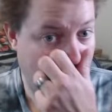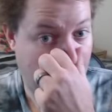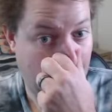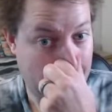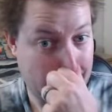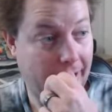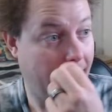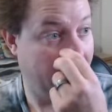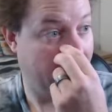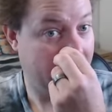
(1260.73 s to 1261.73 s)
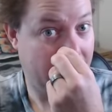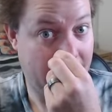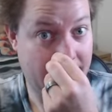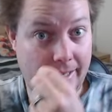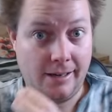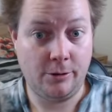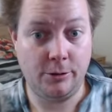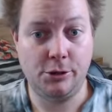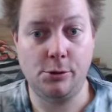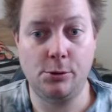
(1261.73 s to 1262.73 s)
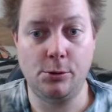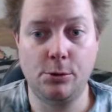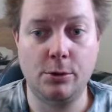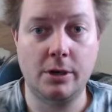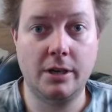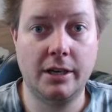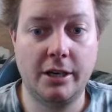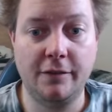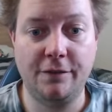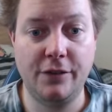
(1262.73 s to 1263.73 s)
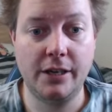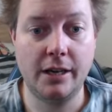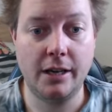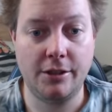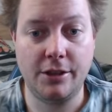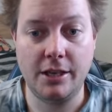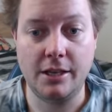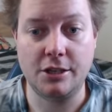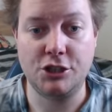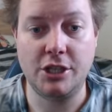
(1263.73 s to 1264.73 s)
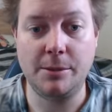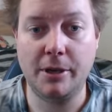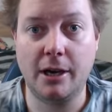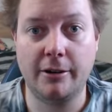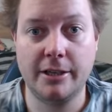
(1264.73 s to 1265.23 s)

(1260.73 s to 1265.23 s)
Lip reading: So yeah, that is how you configure the GPRS